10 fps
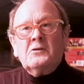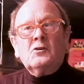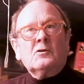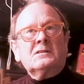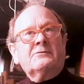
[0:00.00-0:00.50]
the
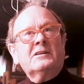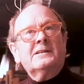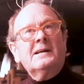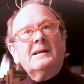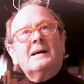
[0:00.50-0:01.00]
course of a
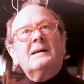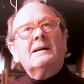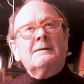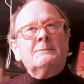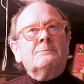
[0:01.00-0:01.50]
day,
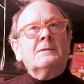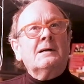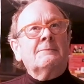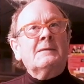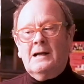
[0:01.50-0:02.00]
I'm
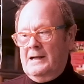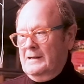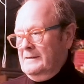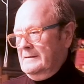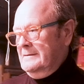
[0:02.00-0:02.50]
not
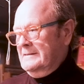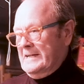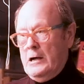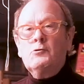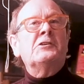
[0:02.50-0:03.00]

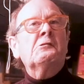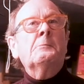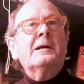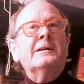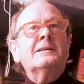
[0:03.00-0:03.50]
down here
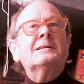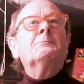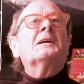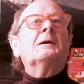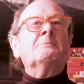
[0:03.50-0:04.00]
painting,
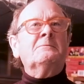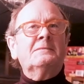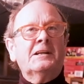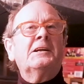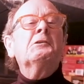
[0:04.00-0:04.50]
but I'm
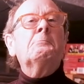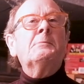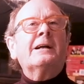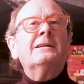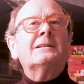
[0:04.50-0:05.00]
here
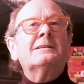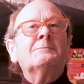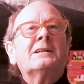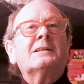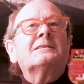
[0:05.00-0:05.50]
painting
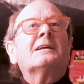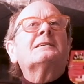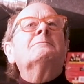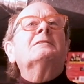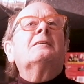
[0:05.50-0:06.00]
because I
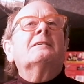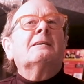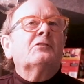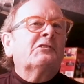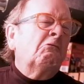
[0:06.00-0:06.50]
come down
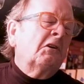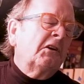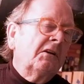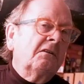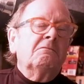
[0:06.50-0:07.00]
every
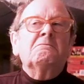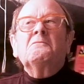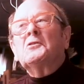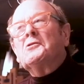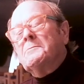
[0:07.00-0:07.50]
20,
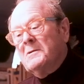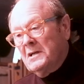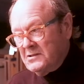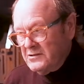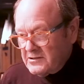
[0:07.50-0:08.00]
30
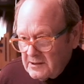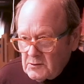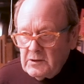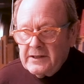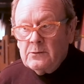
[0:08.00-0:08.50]
minutes and say,
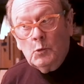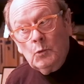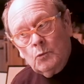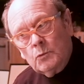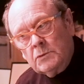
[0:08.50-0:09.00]
okay,
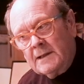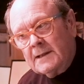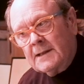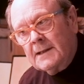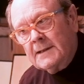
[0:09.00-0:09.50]
ooh,
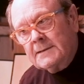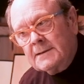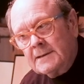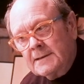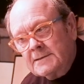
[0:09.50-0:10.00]

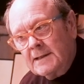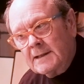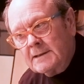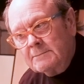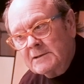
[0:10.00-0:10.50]
that's got
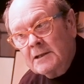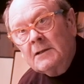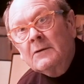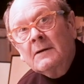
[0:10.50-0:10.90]
to come down.